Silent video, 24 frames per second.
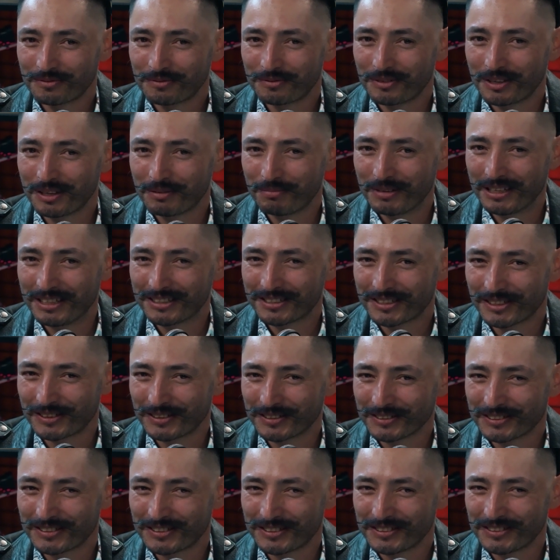we've been
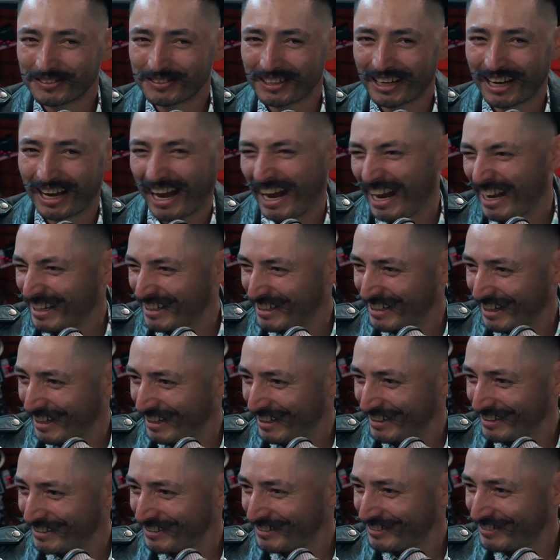told to hate
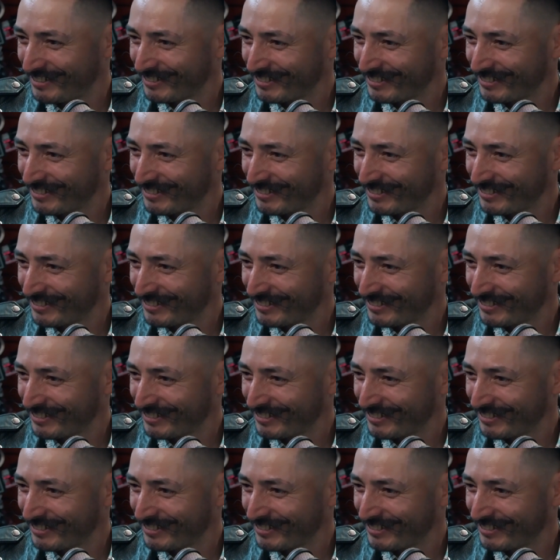getting old.